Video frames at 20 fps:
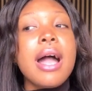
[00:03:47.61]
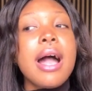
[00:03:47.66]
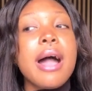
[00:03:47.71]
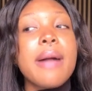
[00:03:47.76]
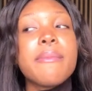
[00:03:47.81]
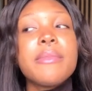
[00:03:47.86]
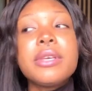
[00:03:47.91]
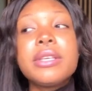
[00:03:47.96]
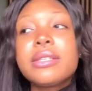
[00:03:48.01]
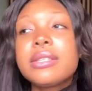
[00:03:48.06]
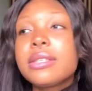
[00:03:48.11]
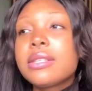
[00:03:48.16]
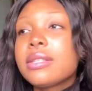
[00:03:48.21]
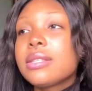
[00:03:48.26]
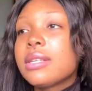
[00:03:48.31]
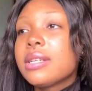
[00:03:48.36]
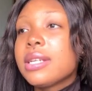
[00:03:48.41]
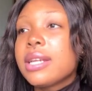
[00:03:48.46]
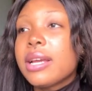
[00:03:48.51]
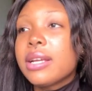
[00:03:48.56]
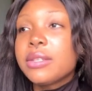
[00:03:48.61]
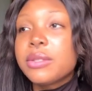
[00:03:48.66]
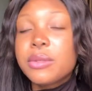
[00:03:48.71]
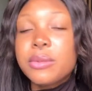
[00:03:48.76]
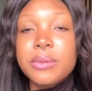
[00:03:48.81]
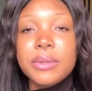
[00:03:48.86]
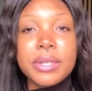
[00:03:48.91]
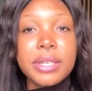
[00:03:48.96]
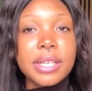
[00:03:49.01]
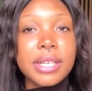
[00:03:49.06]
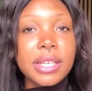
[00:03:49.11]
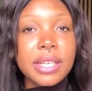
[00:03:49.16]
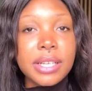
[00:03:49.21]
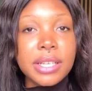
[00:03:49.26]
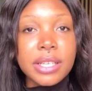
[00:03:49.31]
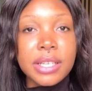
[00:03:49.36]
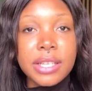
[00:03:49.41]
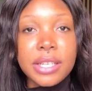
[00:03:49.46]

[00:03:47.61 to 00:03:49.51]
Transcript: I missed the network,